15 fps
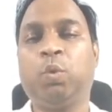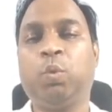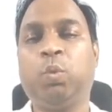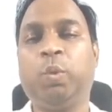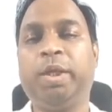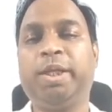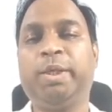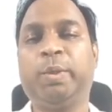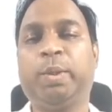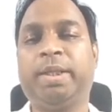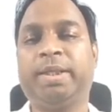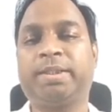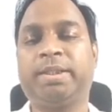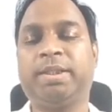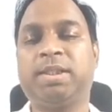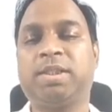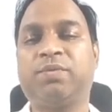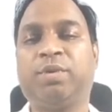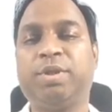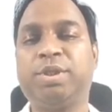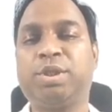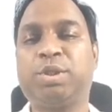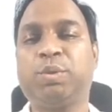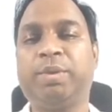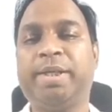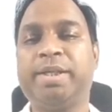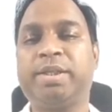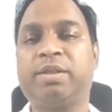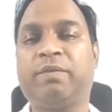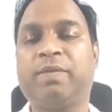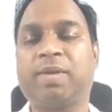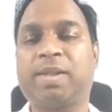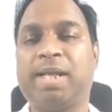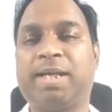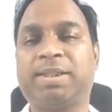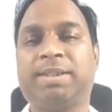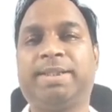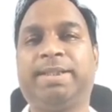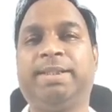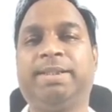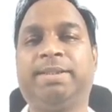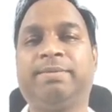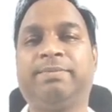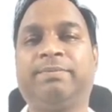video lessons for students of class 10th.